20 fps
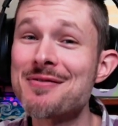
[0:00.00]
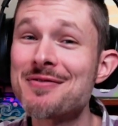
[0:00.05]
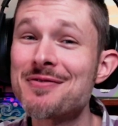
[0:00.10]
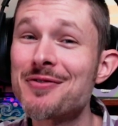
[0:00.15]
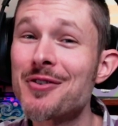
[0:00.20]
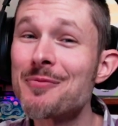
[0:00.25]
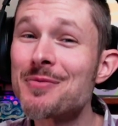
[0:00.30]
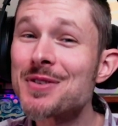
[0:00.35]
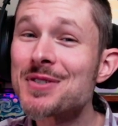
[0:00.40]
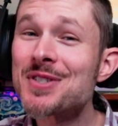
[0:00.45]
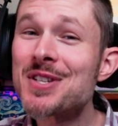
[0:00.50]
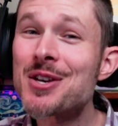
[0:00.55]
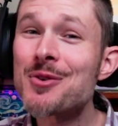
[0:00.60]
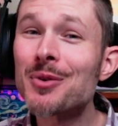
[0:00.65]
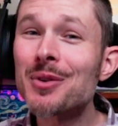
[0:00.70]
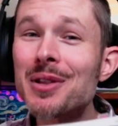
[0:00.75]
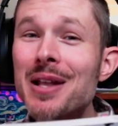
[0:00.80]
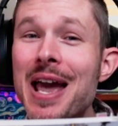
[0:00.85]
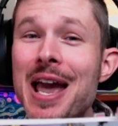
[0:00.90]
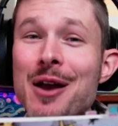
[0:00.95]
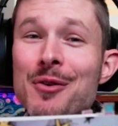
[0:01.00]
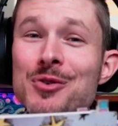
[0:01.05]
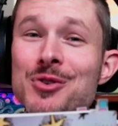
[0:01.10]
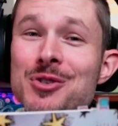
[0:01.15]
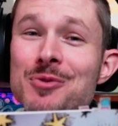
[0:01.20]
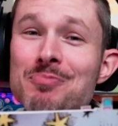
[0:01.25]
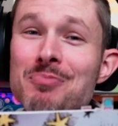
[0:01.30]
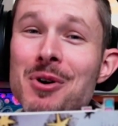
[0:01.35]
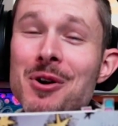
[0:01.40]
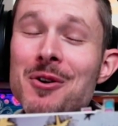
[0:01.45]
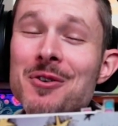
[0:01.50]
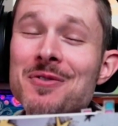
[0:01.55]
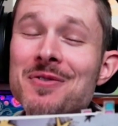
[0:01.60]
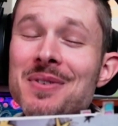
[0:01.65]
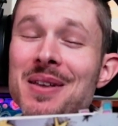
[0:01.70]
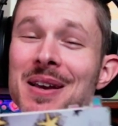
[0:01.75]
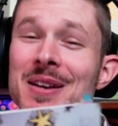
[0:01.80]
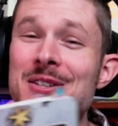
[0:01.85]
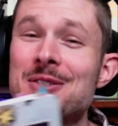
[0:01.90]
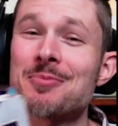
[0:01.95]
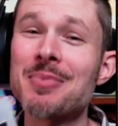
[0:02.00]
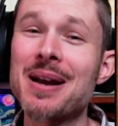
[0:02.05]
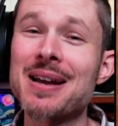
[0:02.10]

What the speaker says: From The Secret Language of Birthdays by